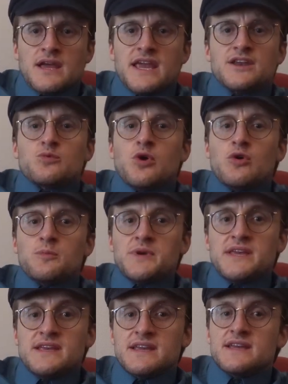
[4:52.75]
and won't
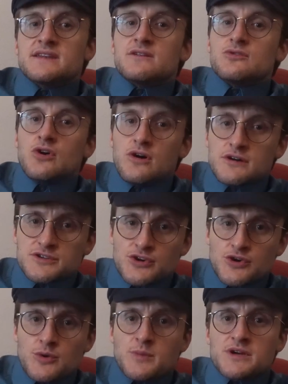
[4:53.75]
be in
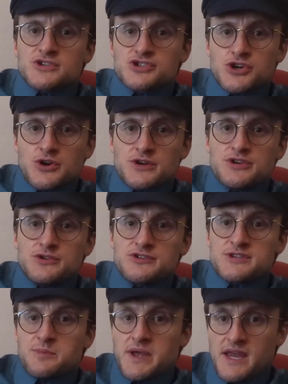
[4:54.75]
long-term
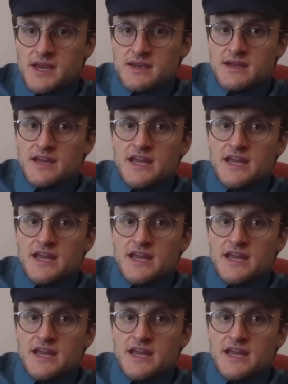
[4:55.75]
sugar-induced pain